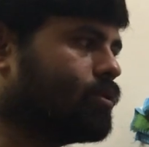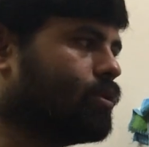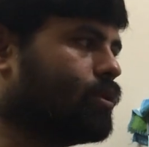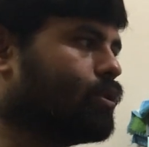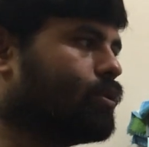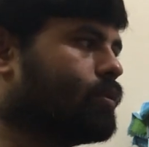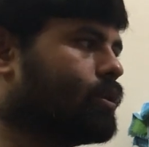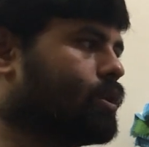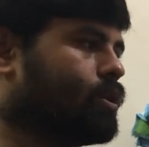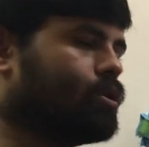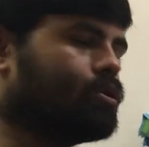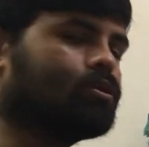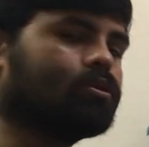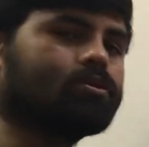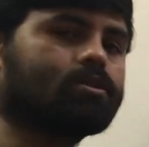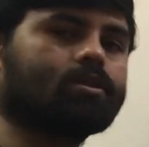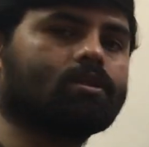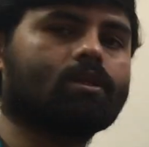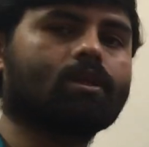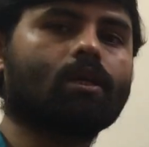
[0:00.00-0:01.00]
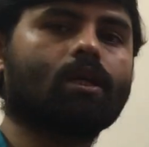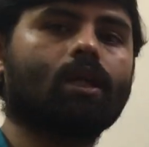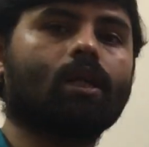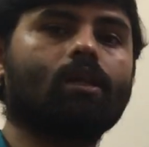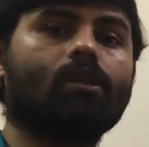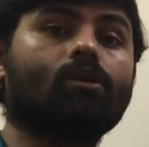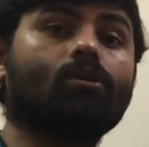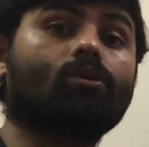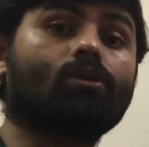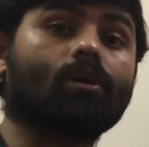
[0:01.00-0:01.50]
you will use
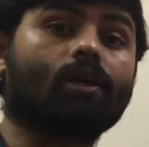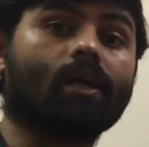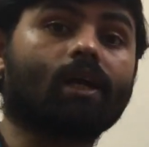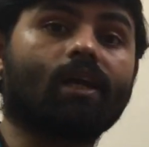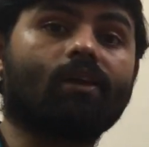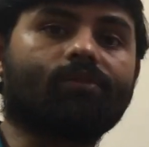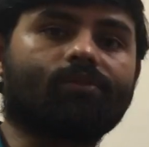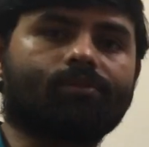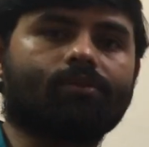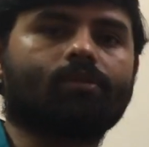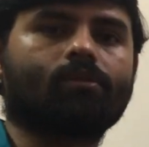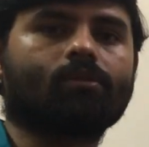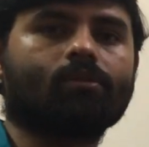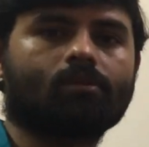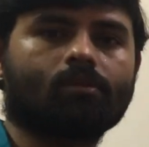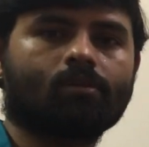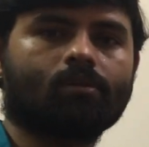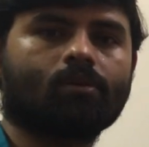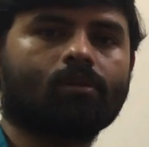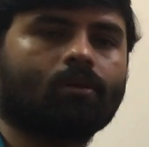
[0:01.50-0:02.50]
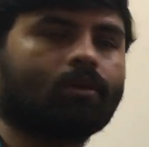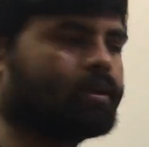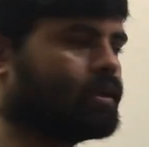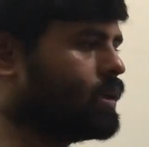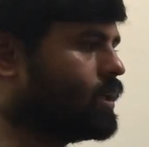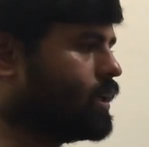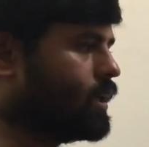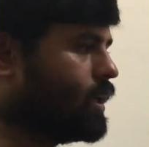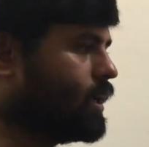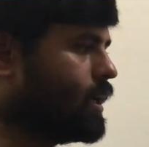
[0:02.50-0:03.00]
in your life,
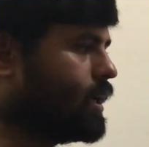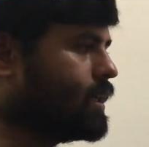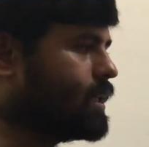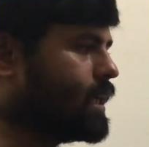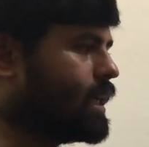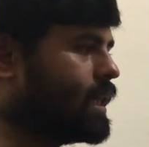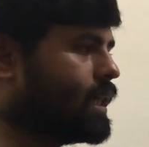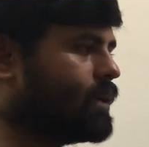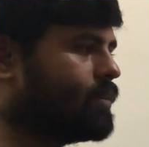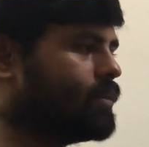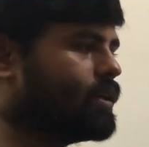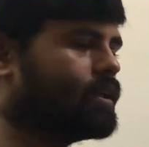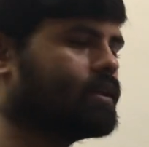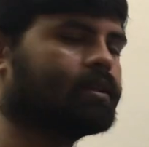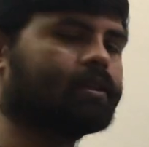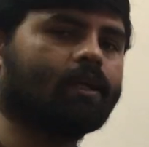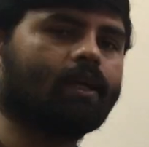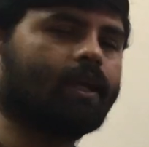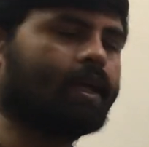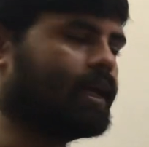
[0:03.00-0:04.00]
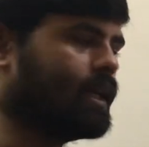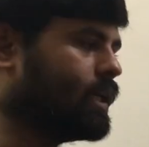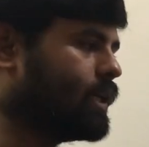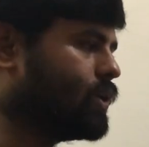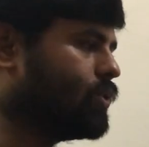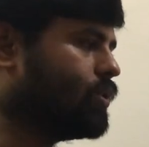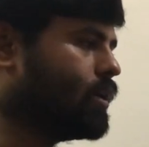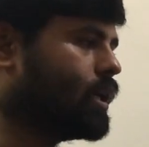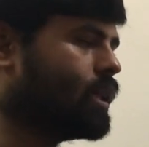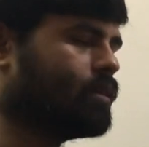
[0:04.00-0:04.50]
in 11th, in
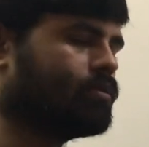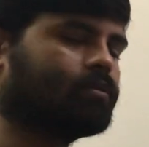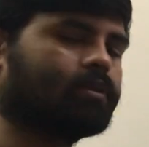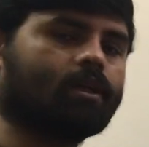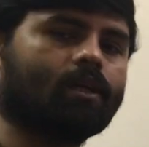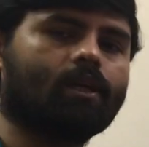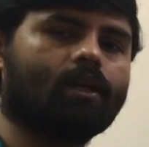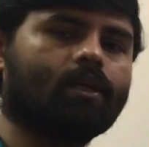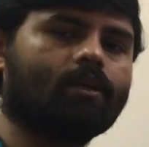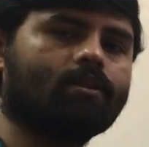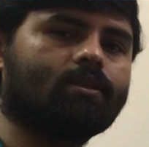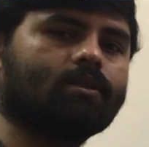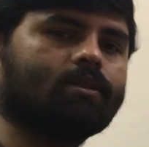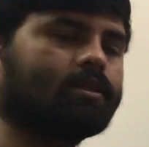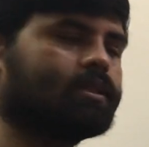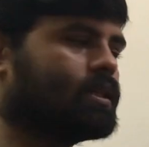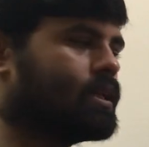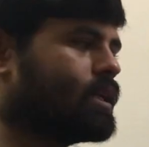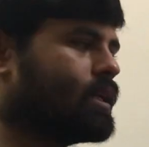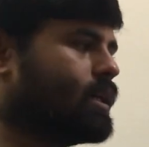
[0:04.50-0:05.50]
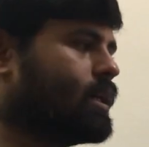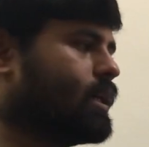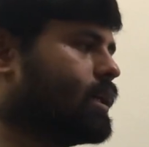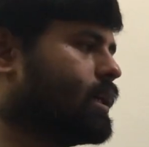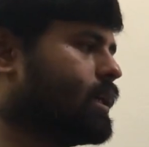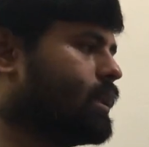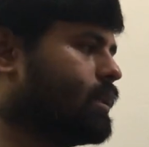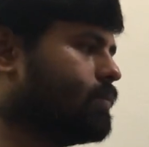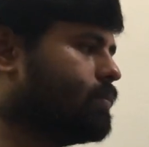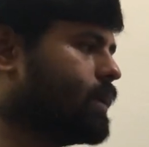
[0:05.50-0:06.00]
12th, in engineering,
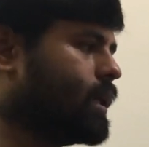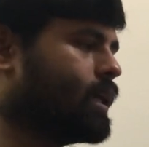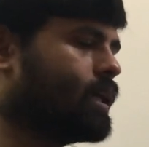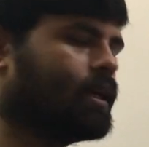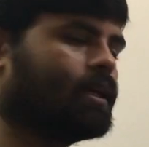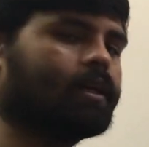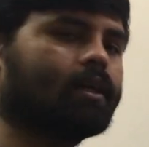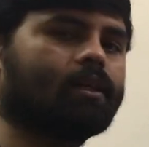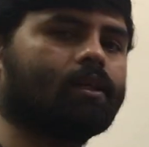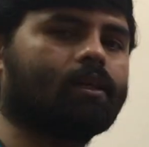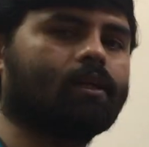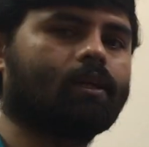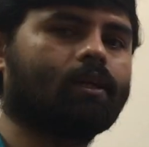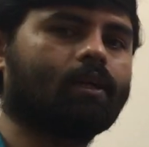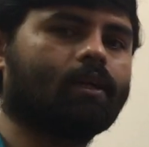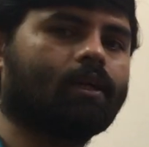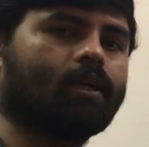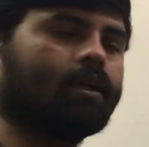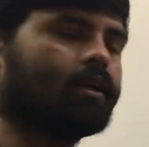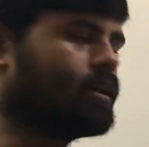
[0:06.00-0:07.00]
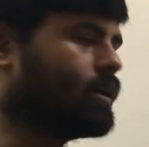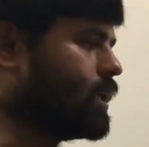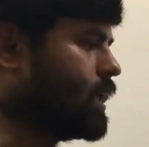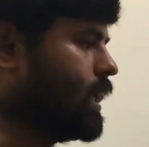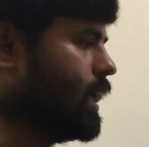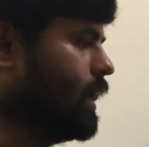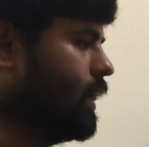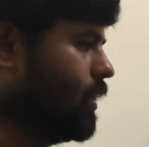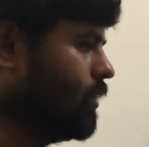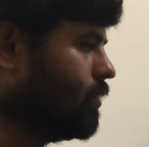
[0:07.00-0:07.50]
in medical,
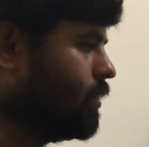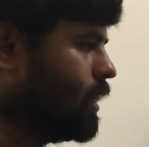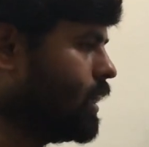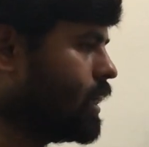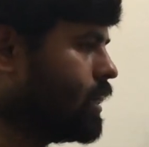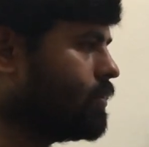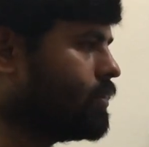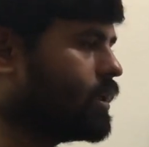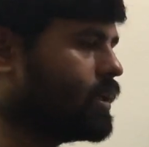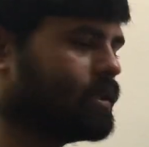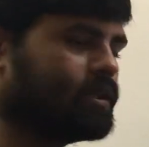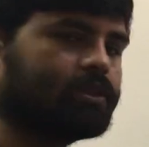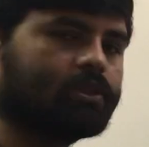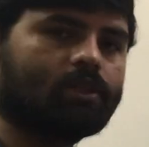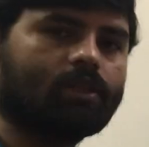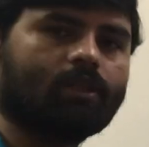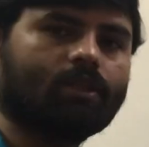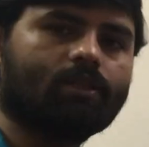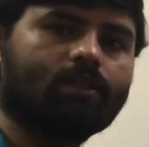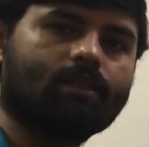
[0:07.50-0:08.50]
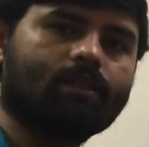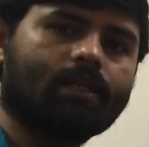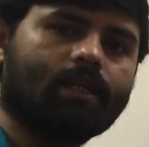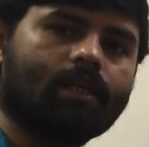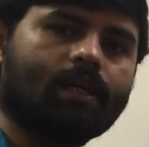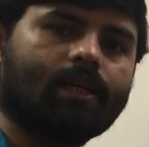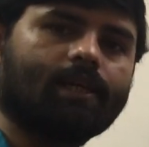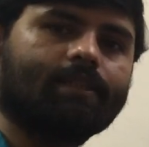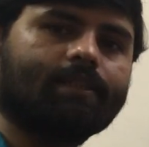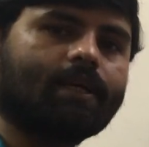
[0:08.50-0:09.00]
wherever in
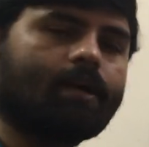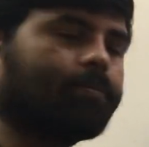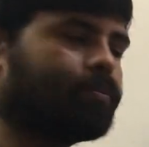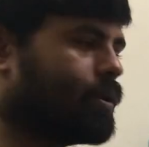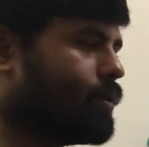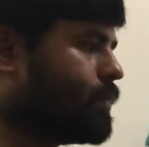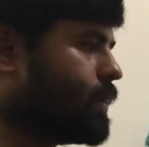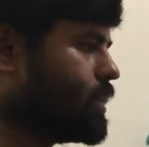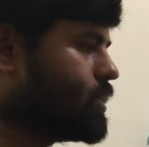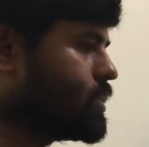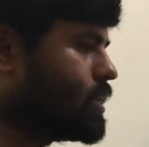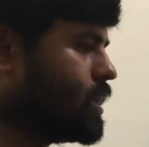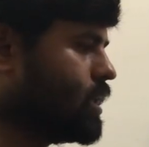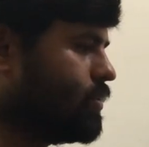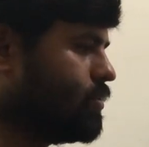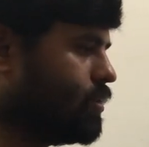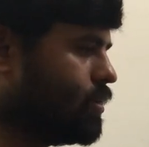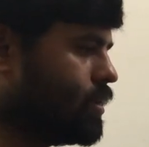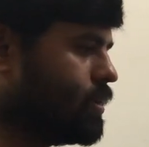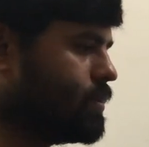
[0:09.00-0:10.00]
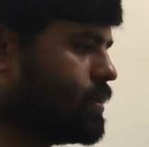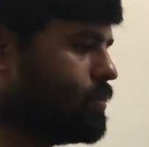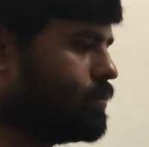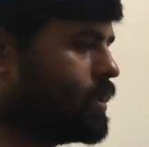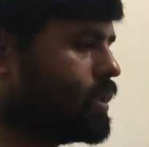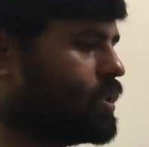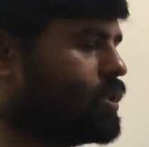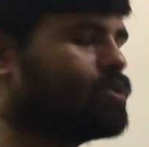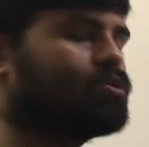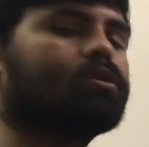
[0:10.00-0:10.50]
engineering exam preparation, if you
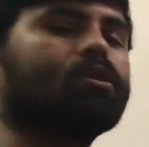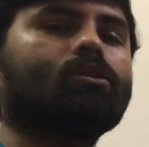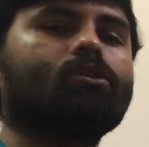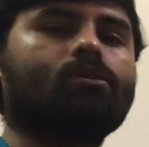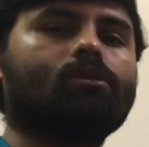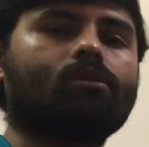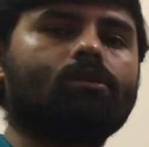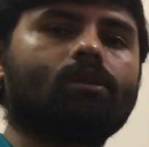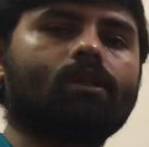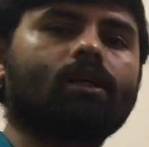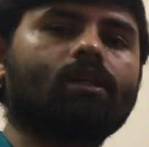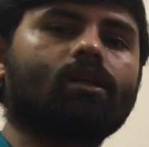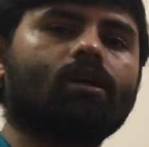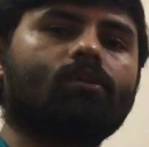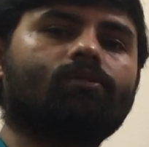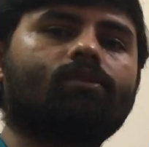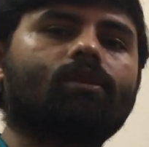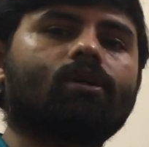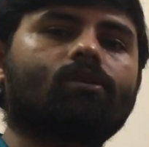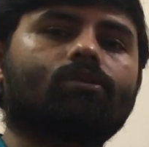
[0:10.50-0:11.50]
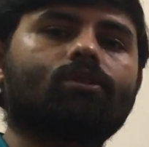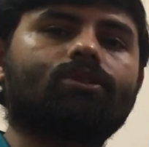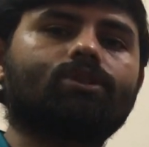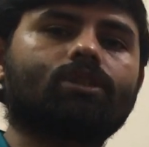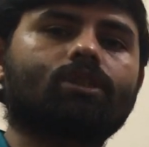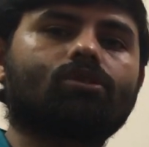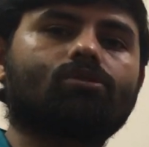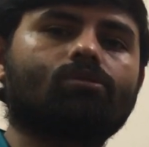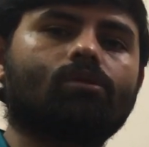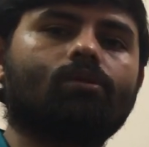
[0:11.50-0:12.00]
remember this one, none of the
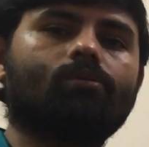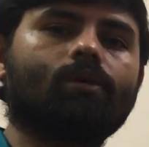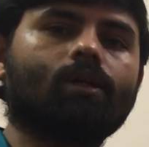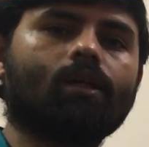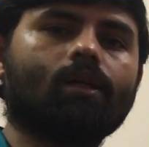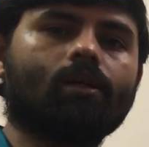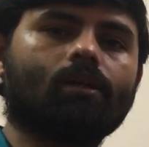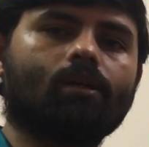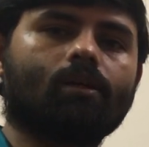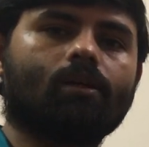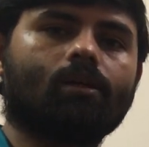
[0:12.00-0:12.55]
questions will be,